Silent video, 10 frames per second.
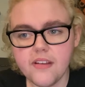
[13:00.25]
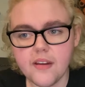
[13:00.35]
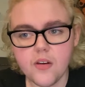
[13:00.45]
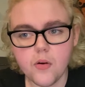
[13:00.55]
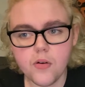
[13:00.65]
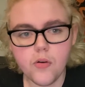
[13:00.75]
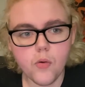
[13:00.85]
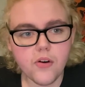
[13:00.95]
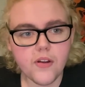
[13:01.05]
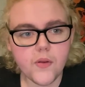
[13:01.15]
Danielle
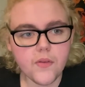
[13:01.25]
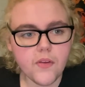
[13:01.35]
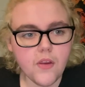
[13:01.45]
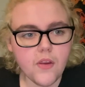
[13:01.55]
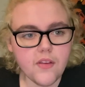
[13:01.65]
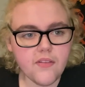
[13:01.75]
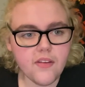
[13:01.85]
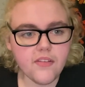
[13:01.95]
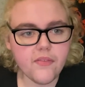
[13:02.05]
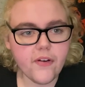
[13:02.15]
Cordes,
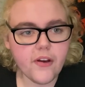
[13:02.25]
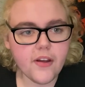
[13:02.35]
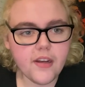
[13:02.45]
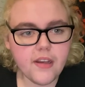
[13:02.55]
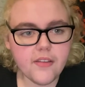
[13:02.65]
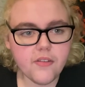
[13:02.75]
testified in the